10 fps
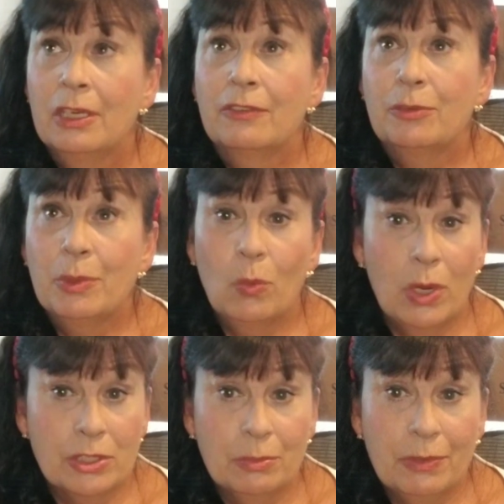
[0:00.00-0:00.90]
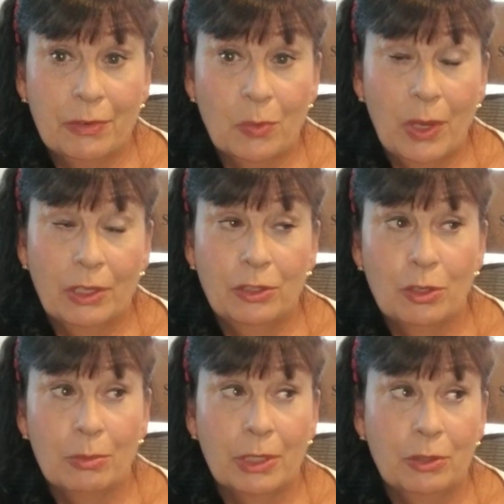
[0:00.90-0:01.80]
If you've been watching me for a while, you
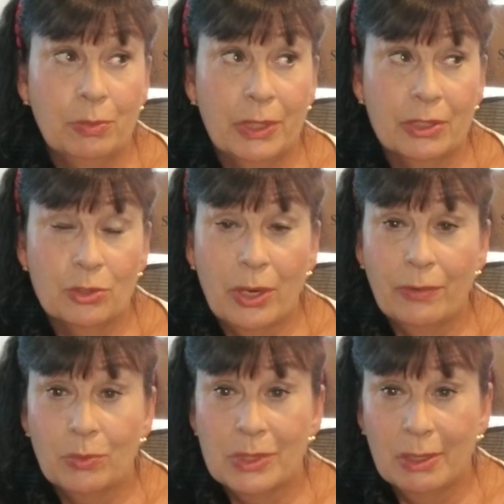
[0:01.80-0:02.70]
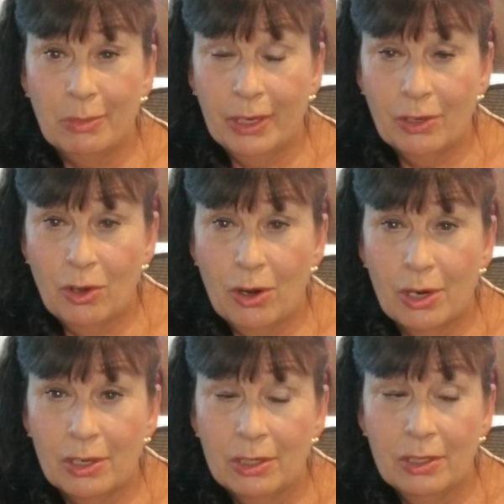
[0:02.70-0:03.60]
know my UPS driver was hit by a
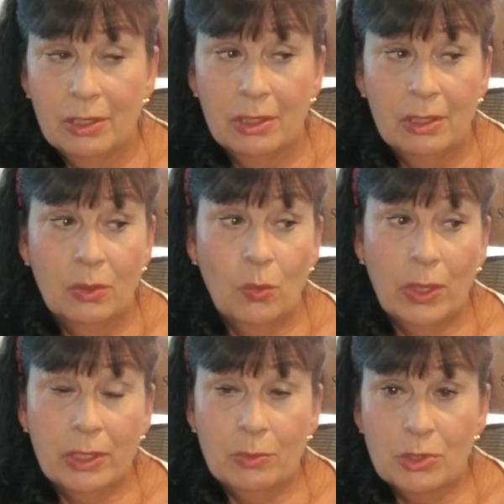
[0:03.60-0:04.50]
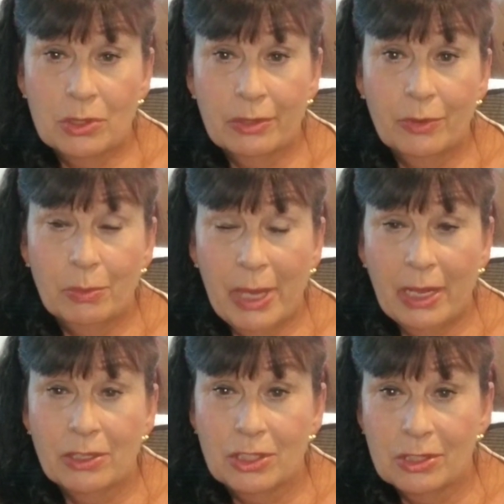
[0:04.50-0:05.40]
car while he was delivering
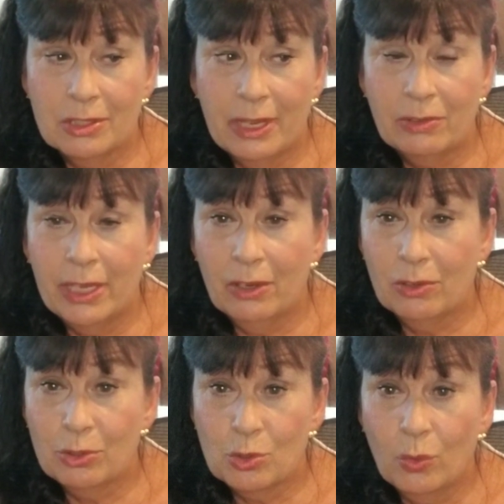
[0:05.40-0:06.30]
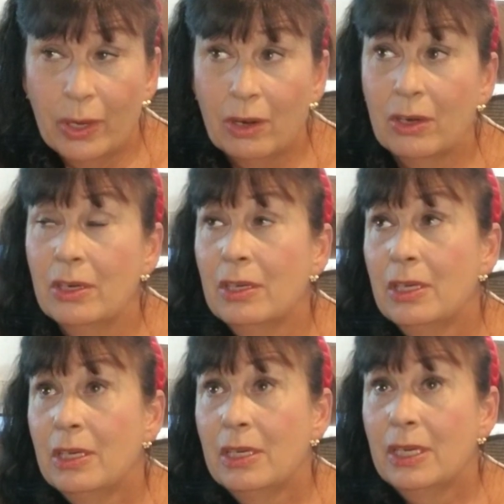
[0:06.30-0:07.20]
packages downtown on the square,
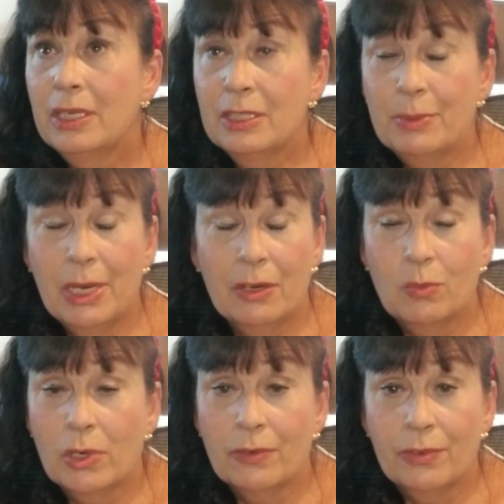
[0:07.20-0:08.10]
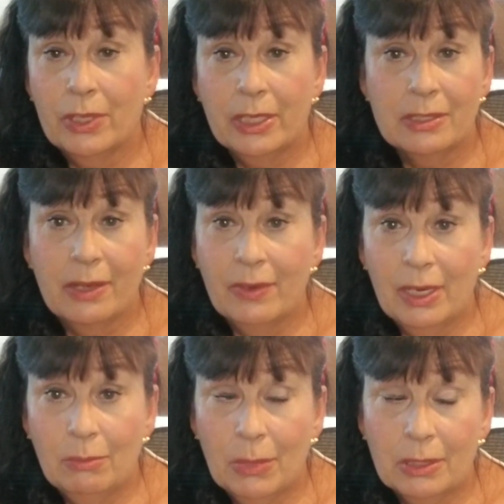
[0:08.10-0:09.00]
and he's been out of work for like
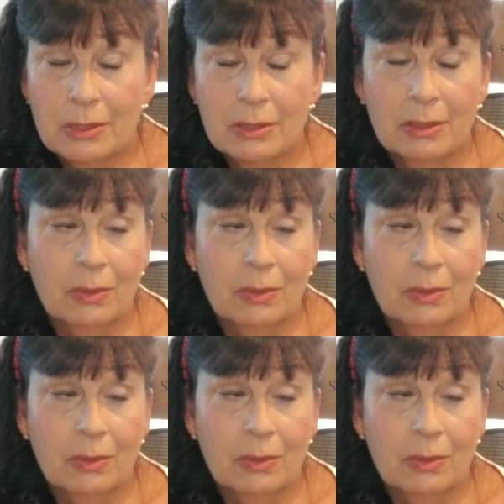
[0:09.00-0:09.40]
7-8 months.